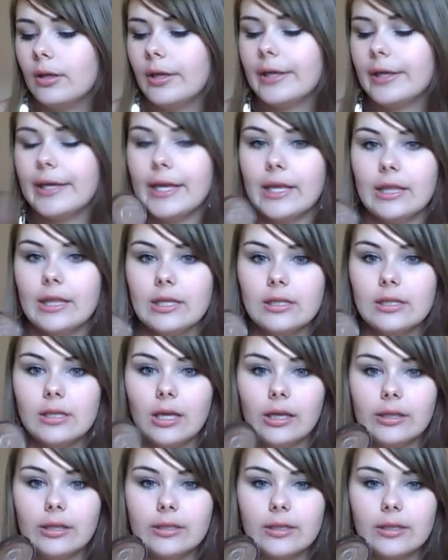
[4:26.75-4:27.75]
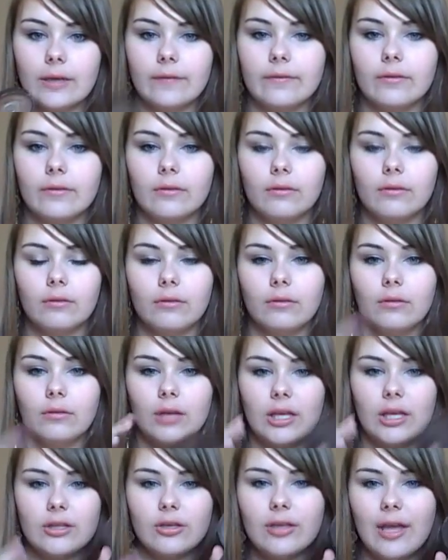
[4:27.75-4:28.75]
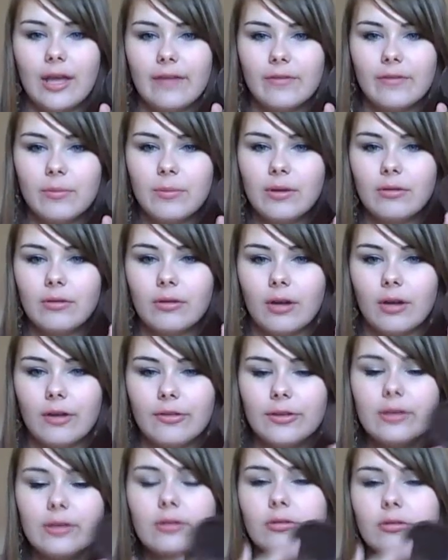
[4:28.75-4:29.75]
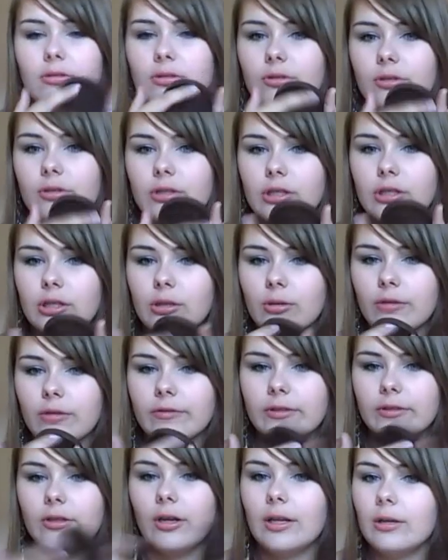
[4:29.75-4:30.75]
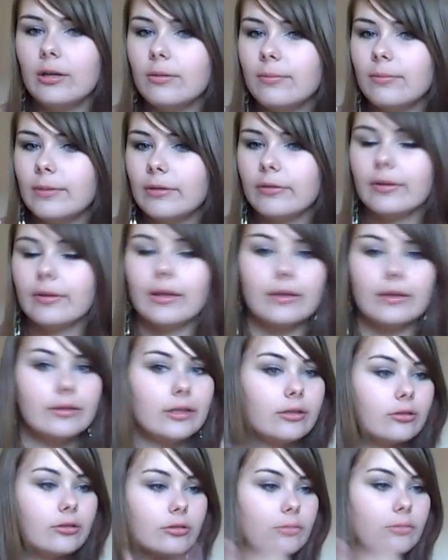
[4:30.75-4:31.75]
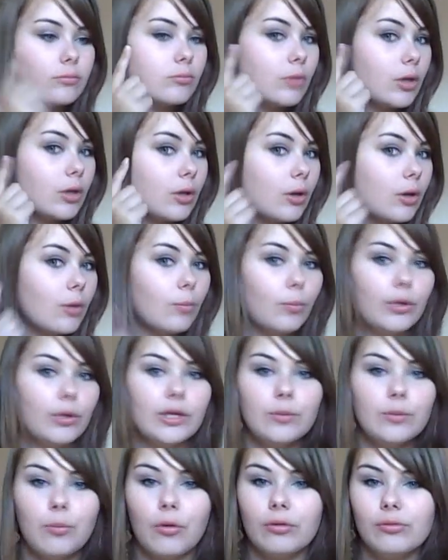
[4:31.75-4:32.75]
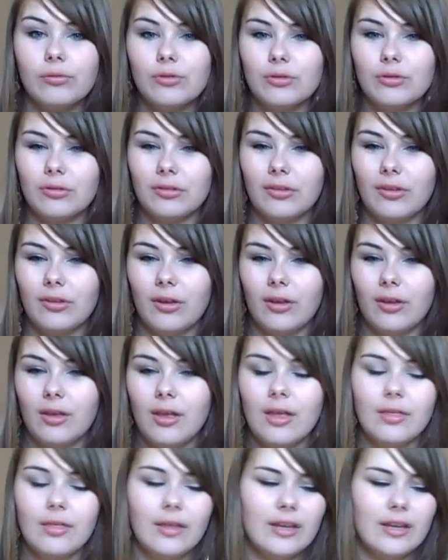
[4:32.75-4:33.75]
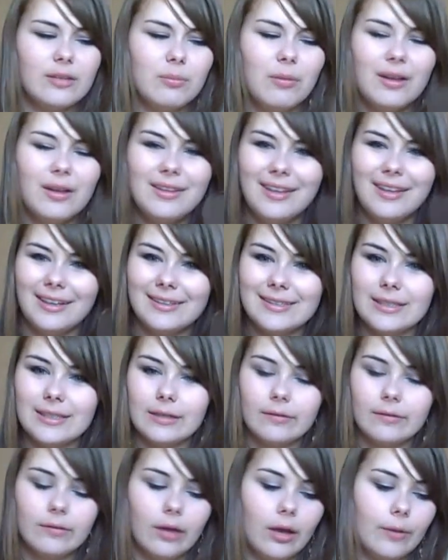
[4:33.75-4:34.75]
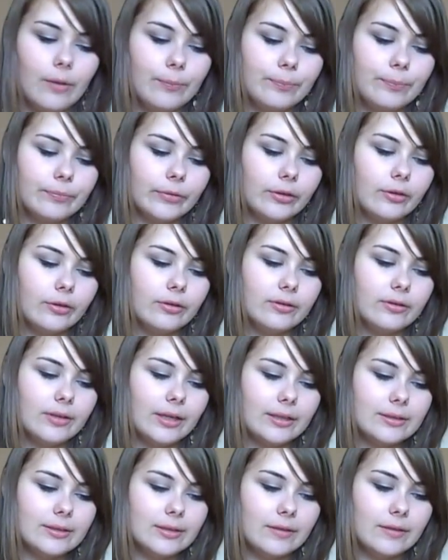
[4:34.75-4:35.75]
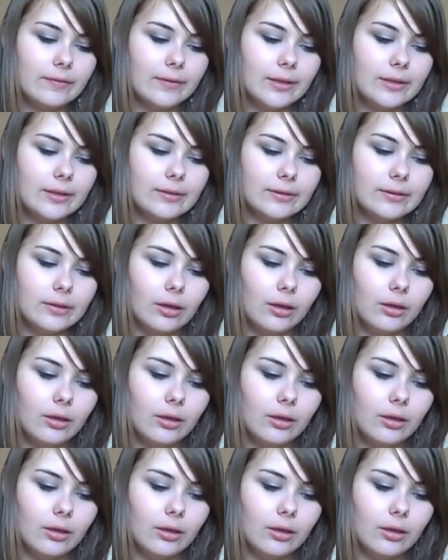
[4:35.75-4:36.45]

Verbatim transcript: Okay, the negatives. Don't have a mirror. I think it'll just look cute if it's got a little mirror there, so you can just put your bronzer on. So that's my negative. Another negative is